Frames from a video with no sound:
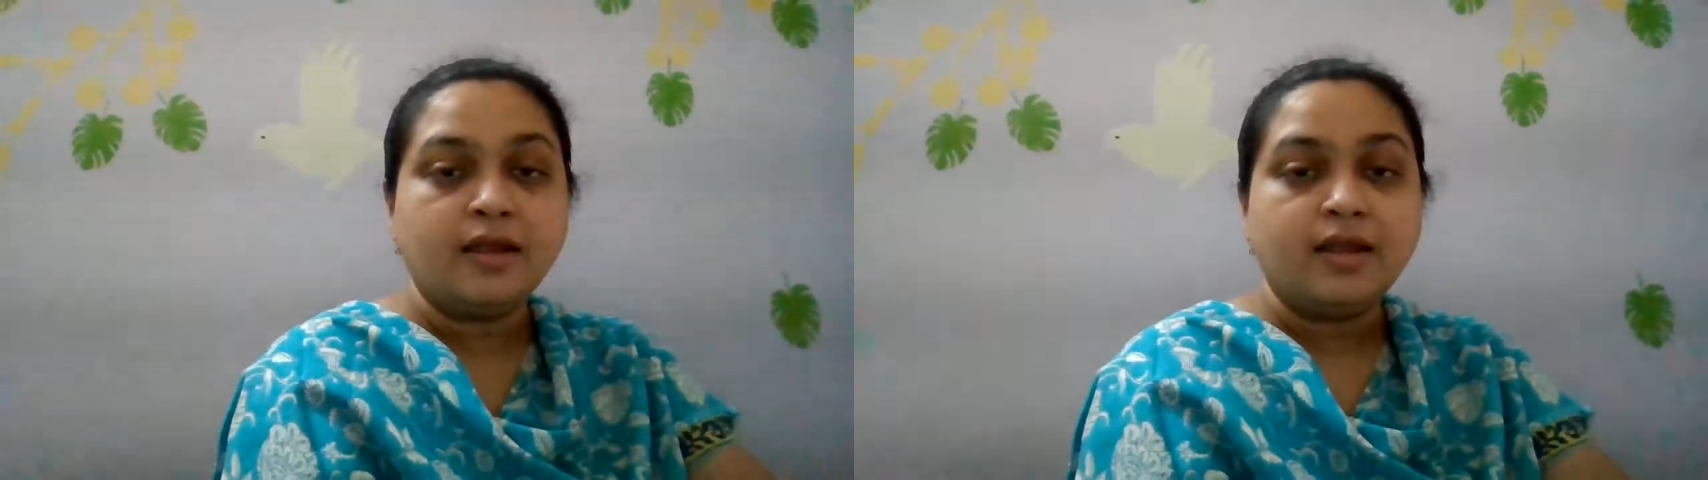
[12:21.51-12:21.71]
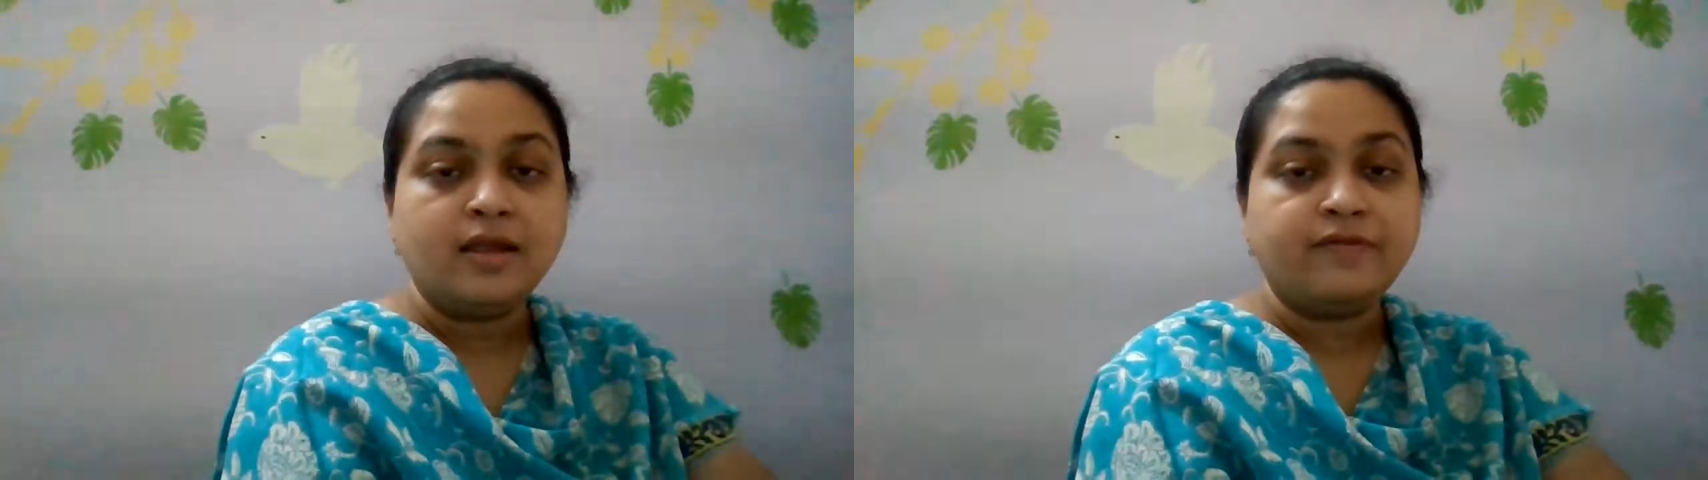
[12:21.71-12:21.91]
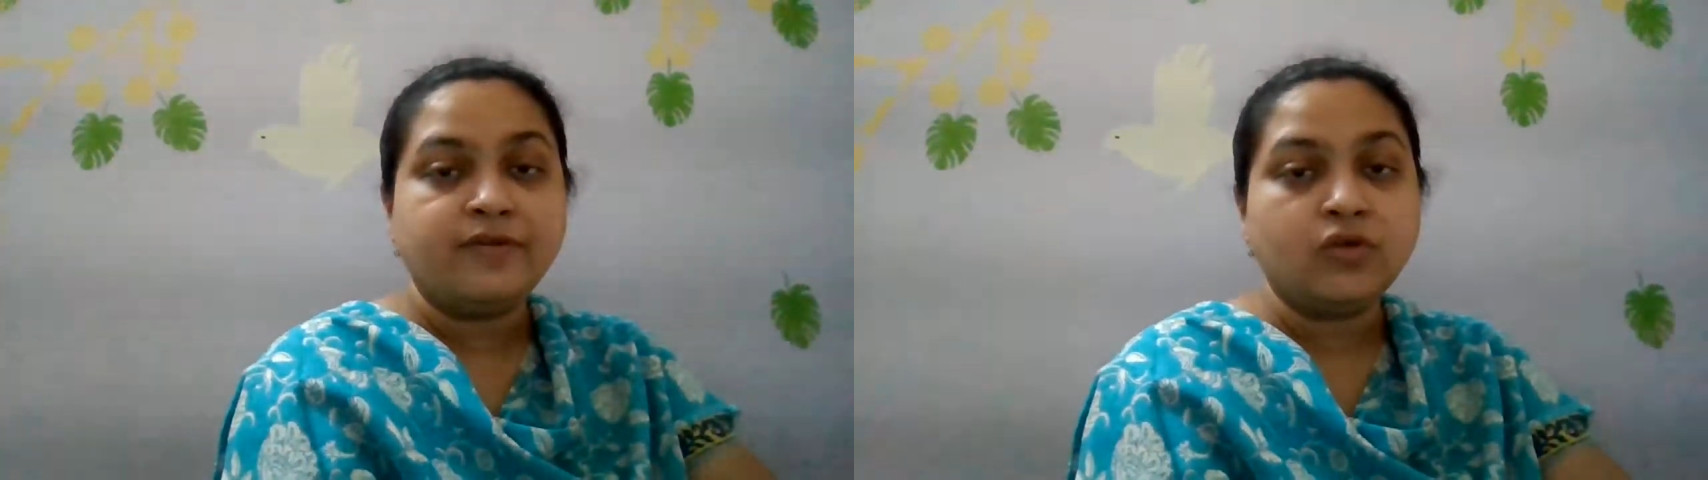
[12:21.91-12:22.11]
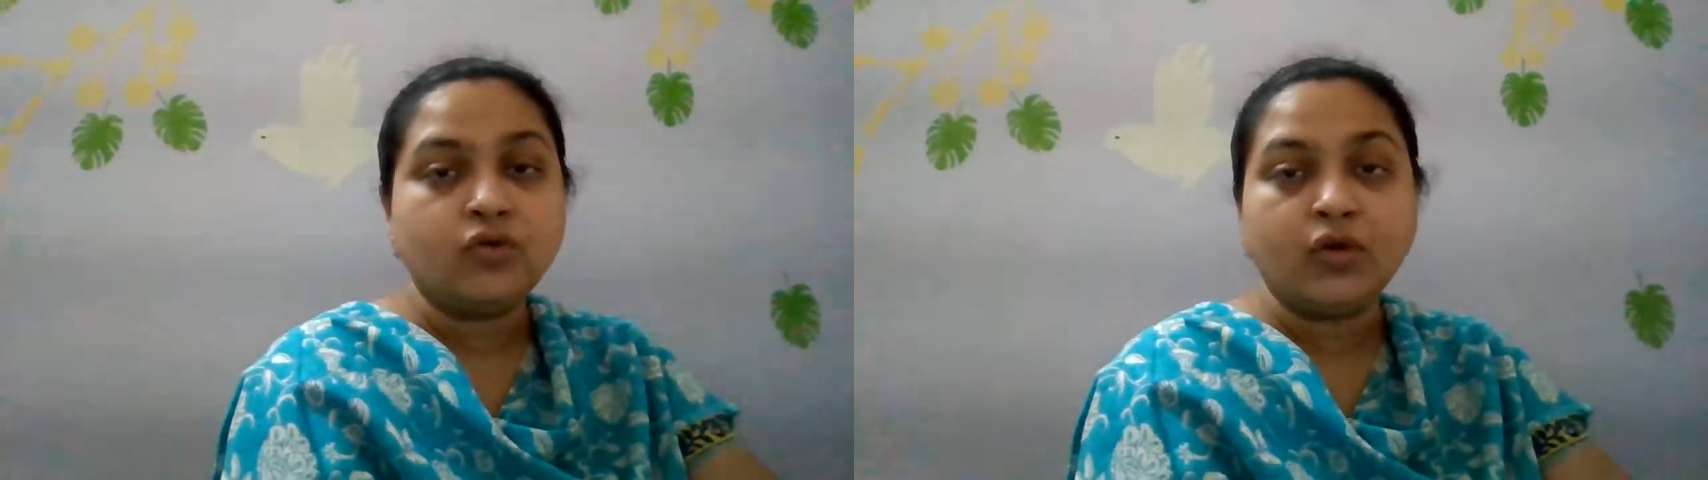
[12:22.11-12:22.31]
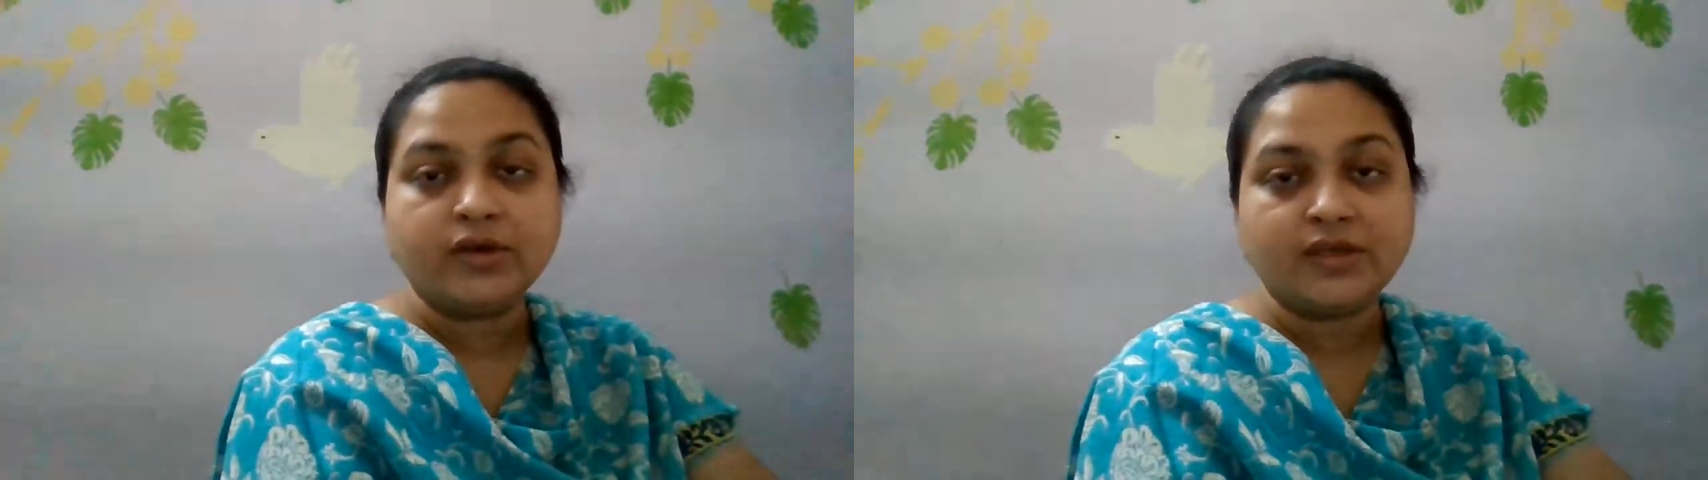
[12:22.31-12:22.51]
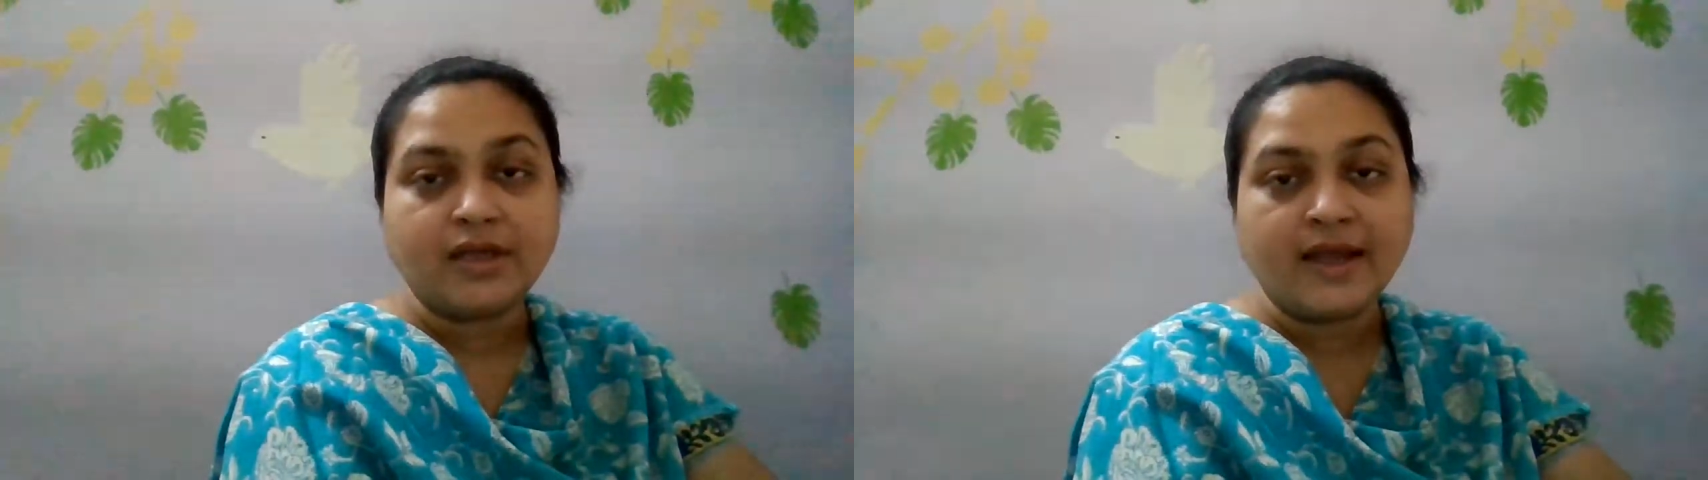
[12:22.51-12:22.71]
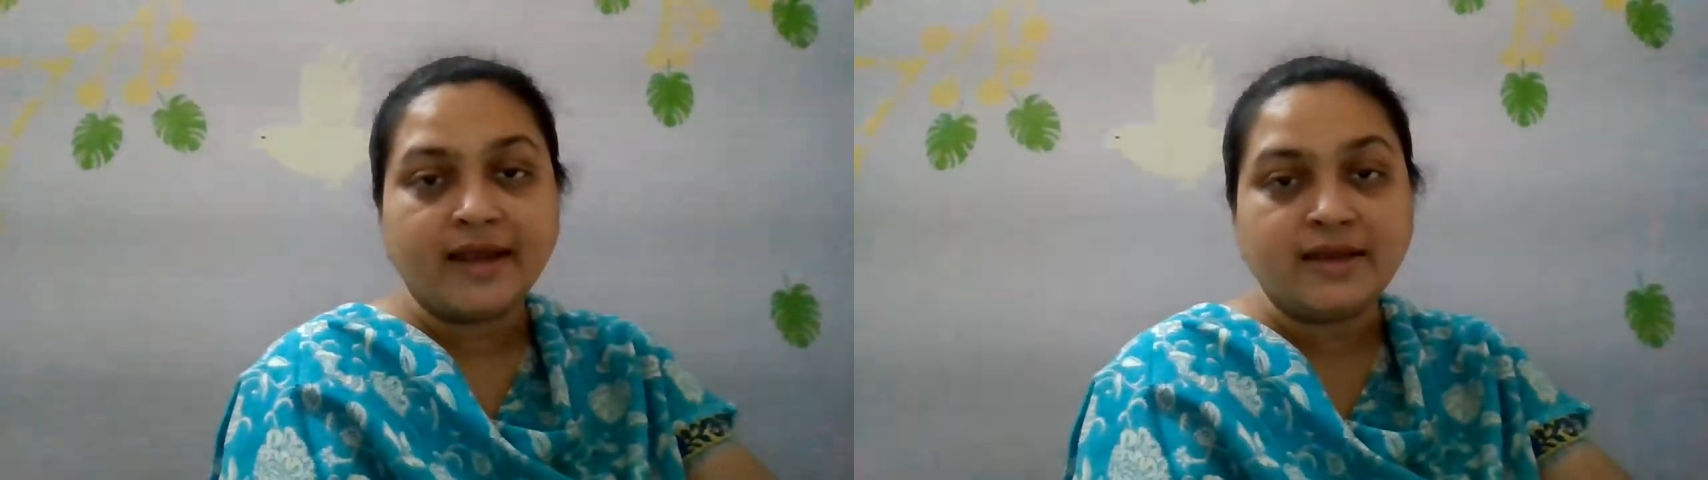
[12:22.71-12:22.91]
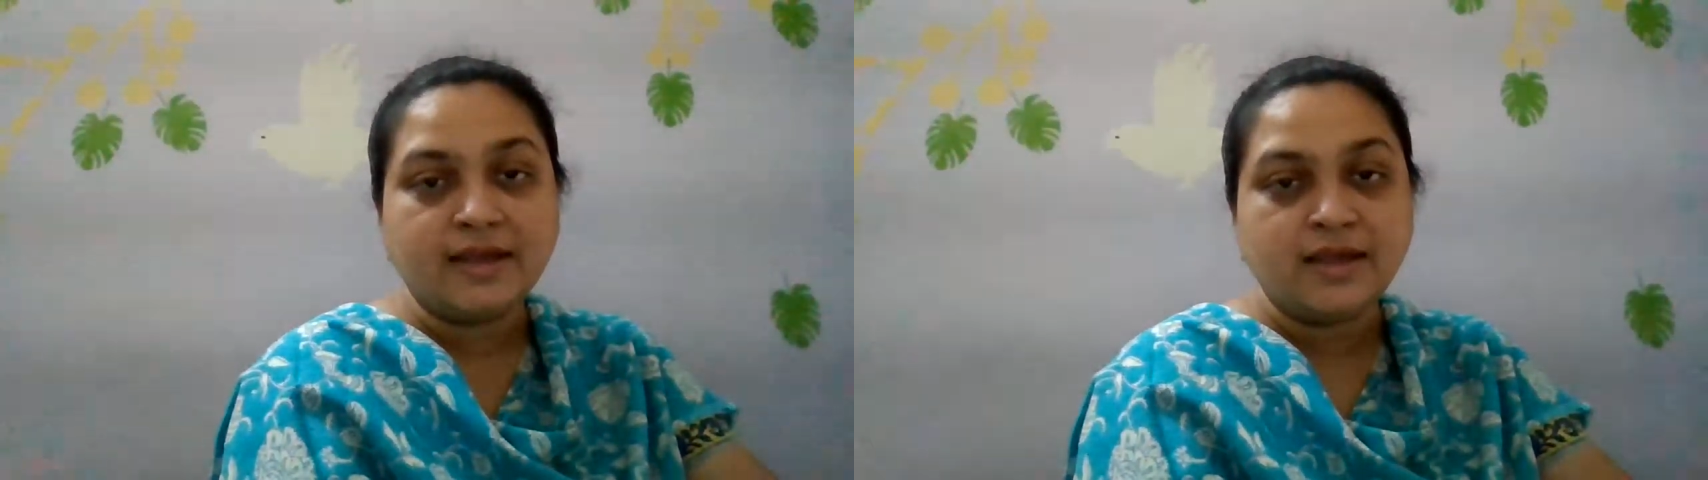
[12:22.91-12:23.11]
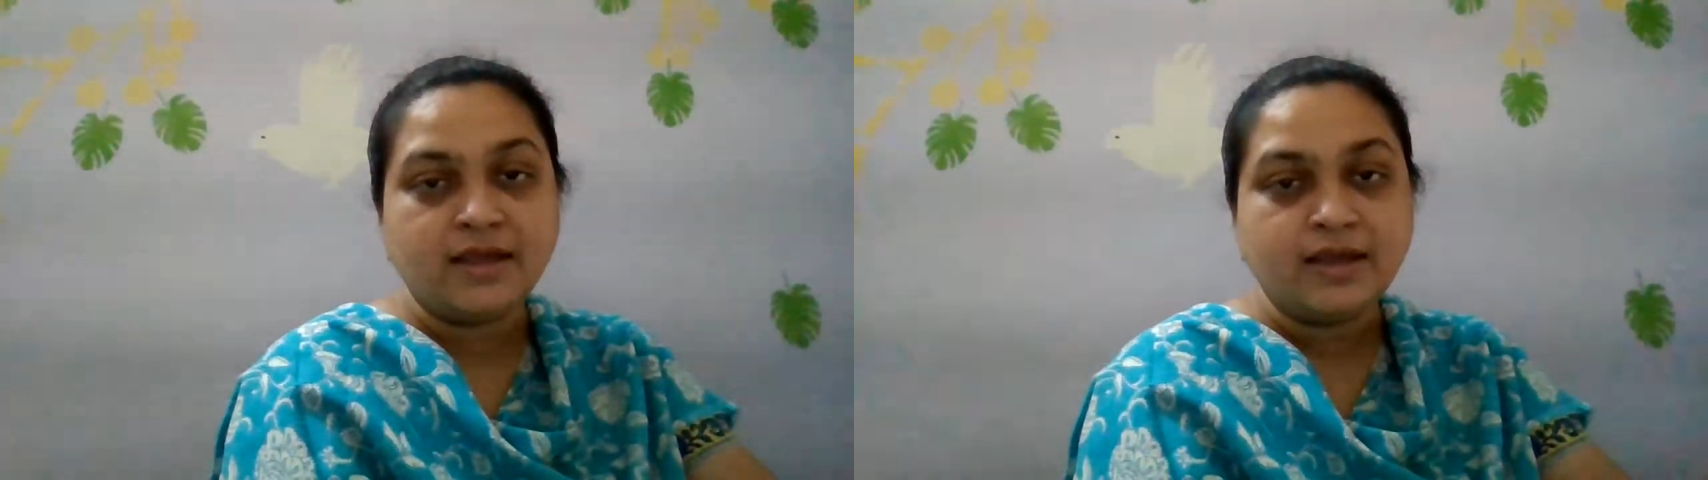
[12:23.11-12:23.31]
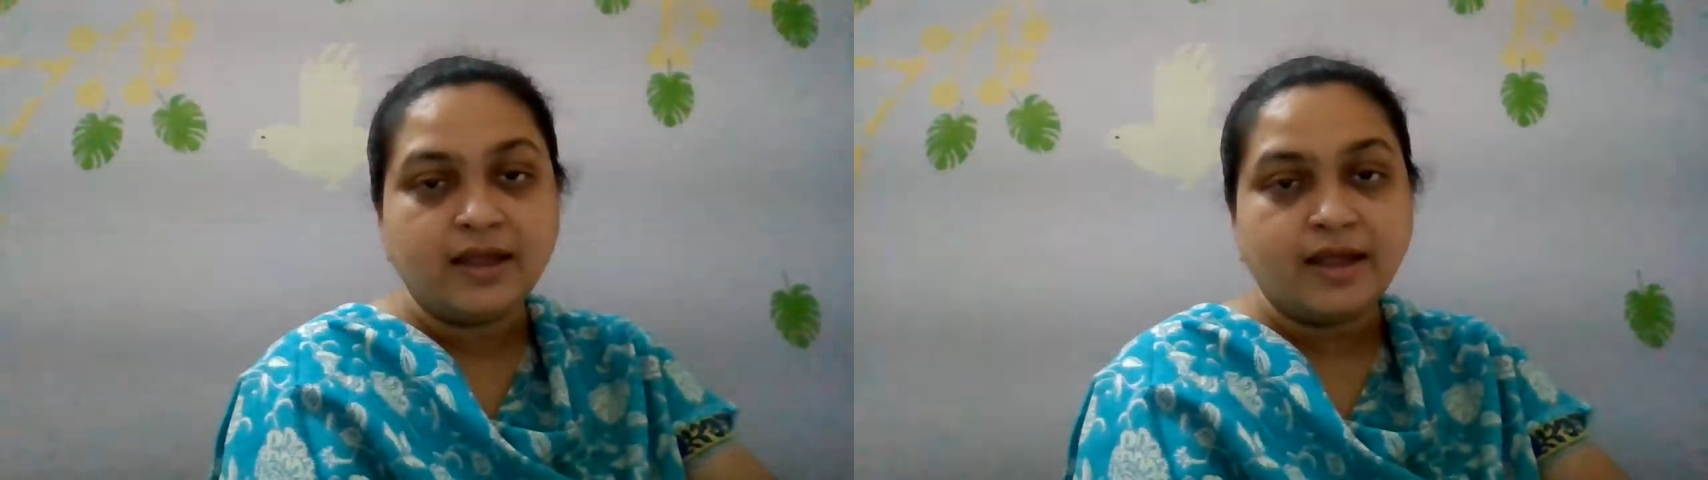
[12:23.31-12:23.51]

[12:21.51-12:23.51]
if we do not add e,